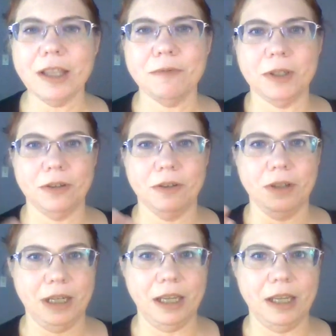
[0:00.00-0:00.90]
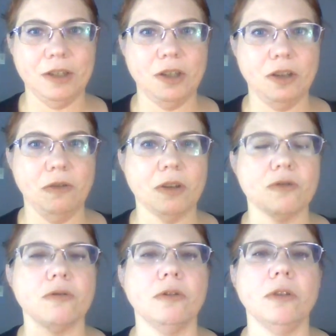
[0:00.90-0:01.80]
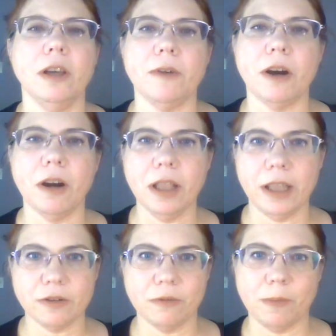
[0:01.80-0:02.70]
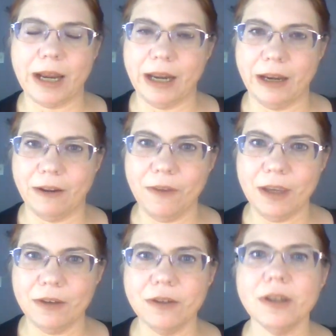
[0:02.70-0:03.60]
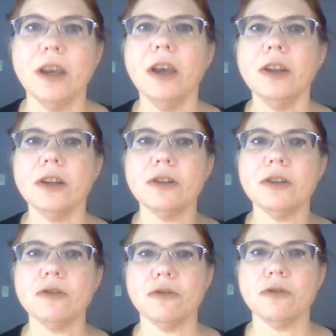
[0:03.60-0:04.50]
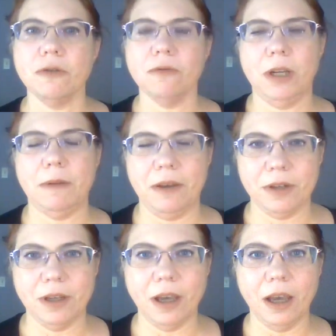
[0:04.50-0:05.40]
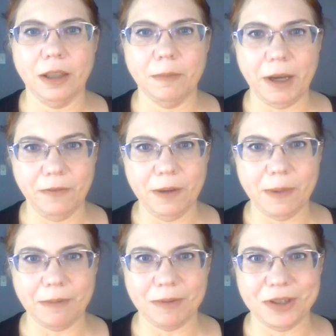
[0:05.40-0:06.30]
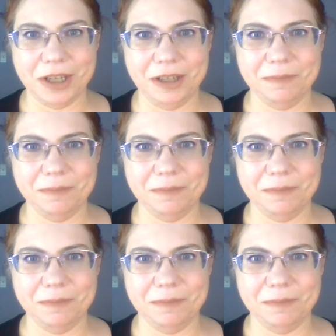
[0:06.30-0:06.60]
we turned it into control of our electromagnetic field to control the readout on the biofeedback machine.